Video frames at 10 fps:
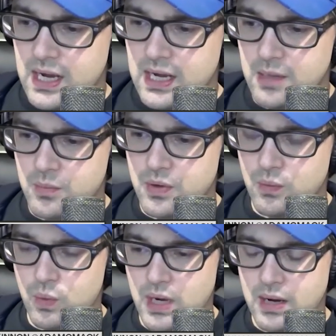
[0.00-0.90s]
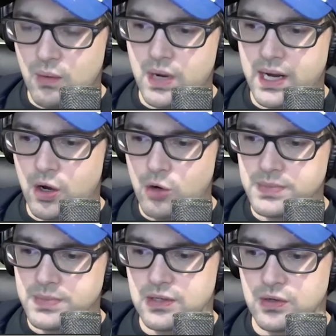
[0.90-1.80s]
um, what I what I
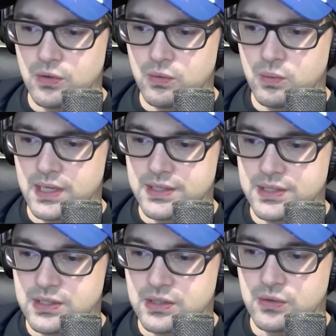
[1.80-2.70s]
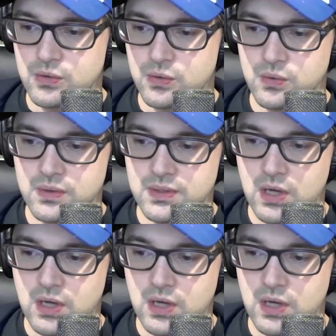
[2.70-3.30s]
hope to do was to